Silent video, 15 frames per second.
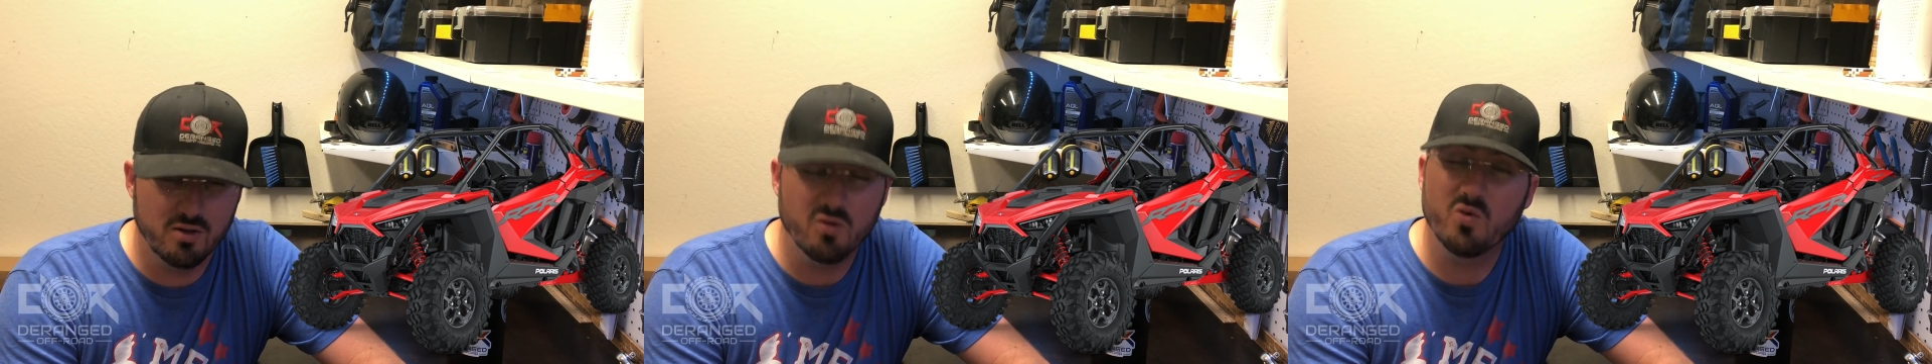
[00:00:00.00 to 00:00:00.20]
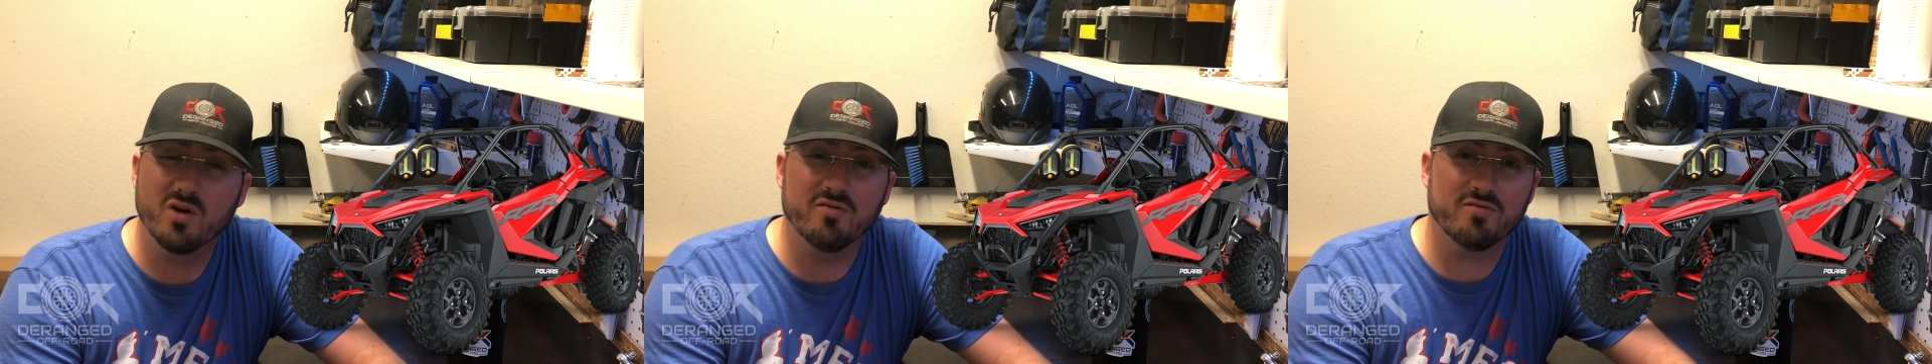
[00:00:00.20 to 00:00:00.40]

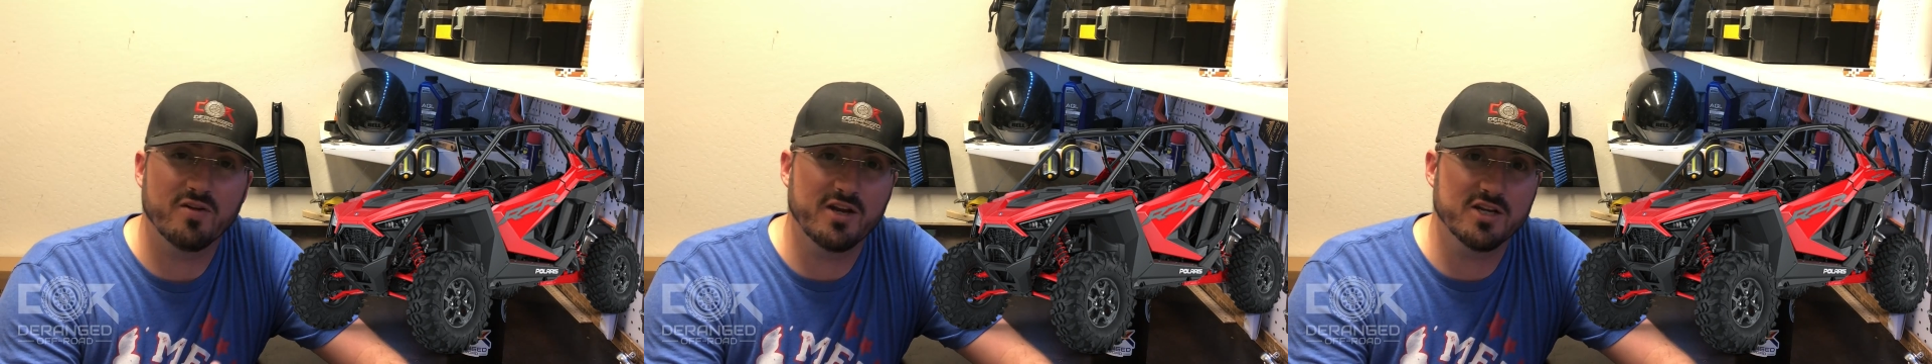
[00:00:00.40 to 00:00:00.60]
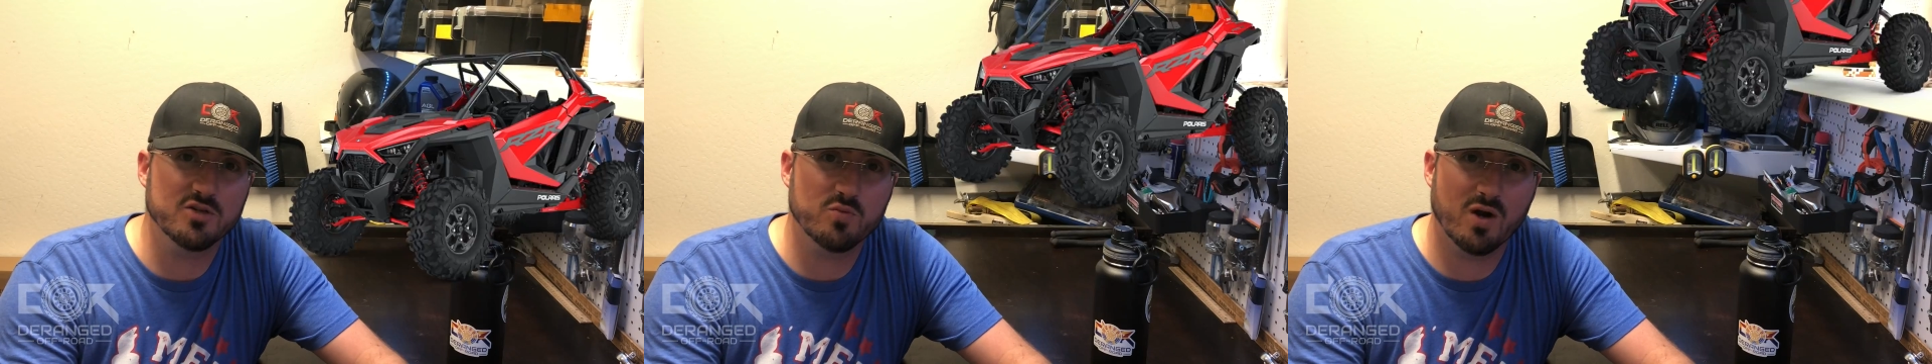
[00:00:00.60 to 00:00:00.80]
We'll
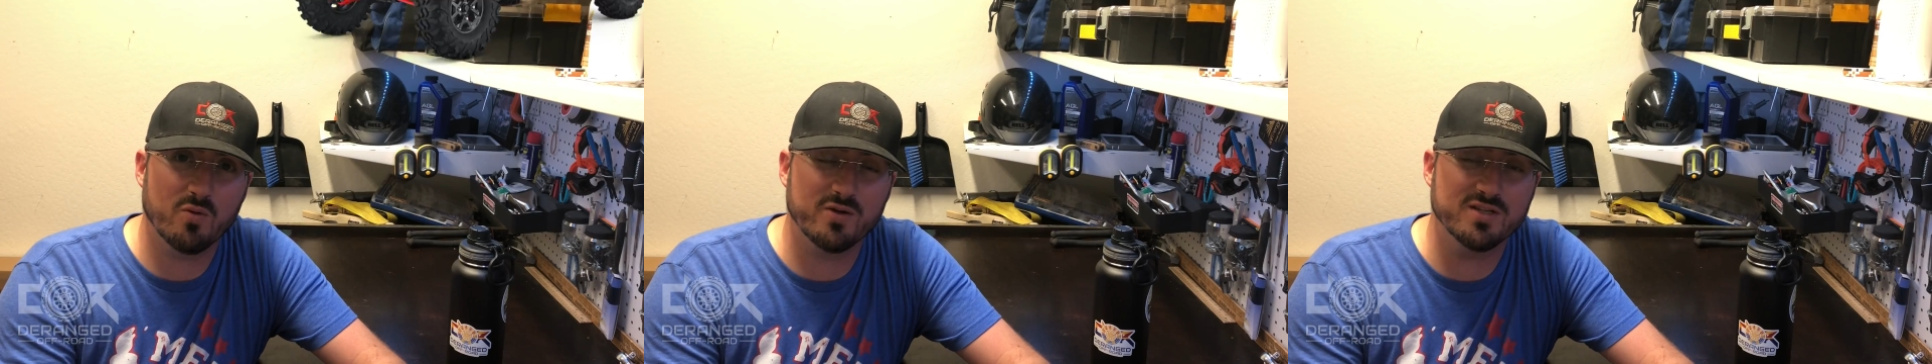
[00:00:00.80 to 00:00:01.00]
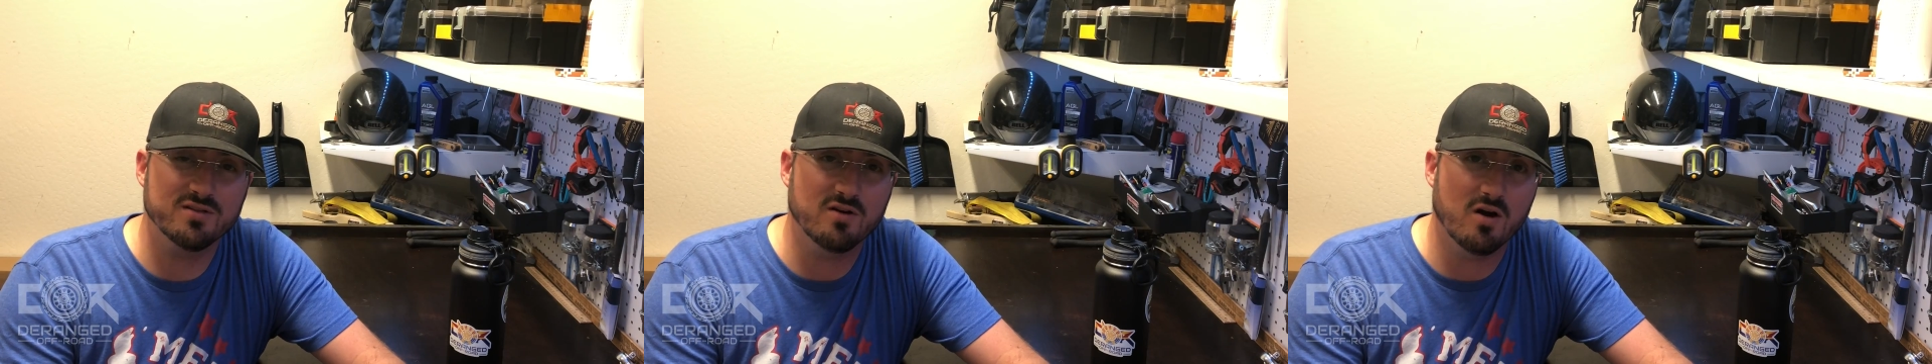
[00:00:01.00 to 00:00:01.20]
finish where
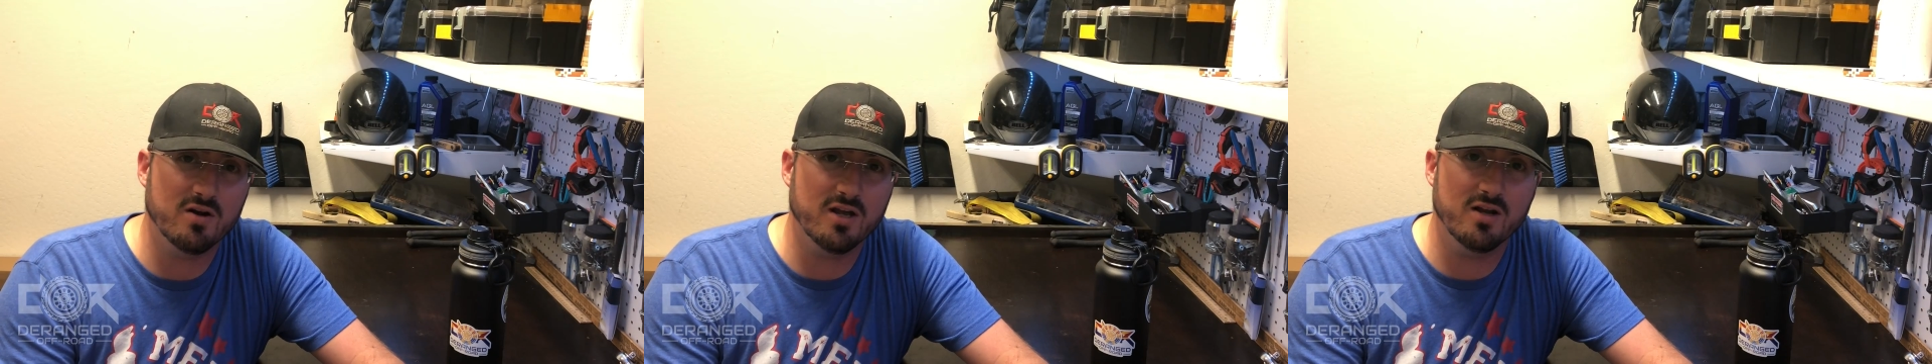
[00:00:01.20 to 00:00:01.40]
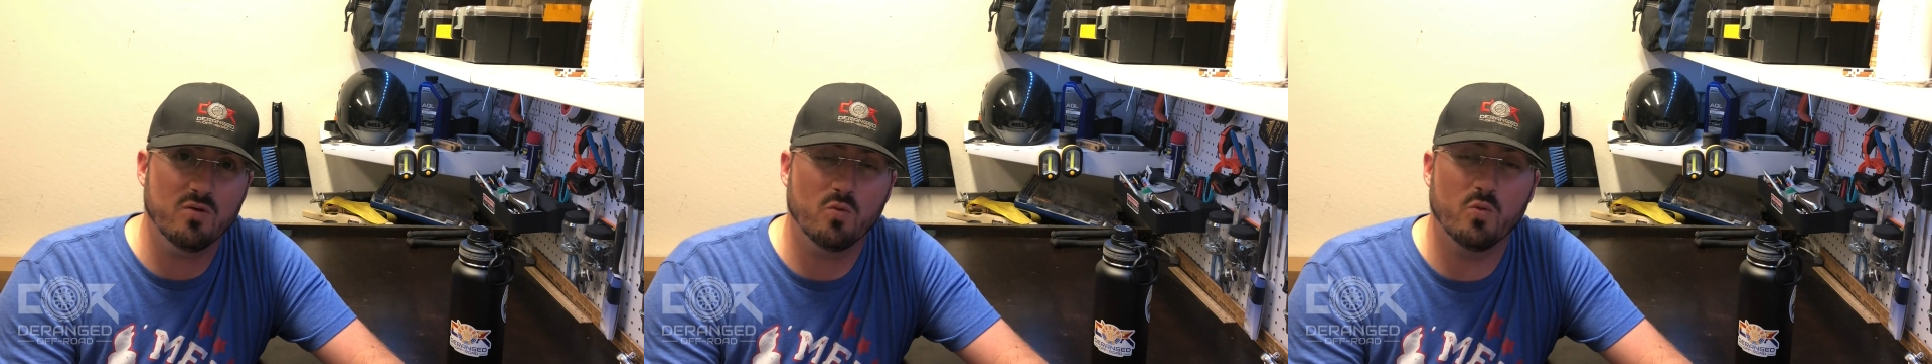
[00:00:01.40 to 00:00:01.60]
we
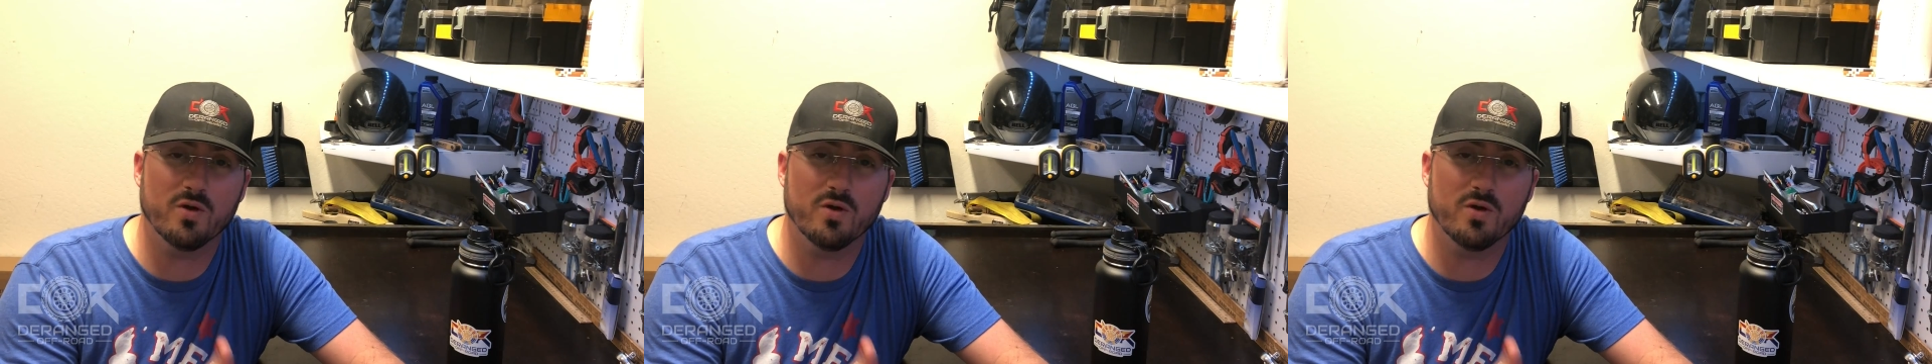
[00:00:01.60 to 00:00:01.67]
started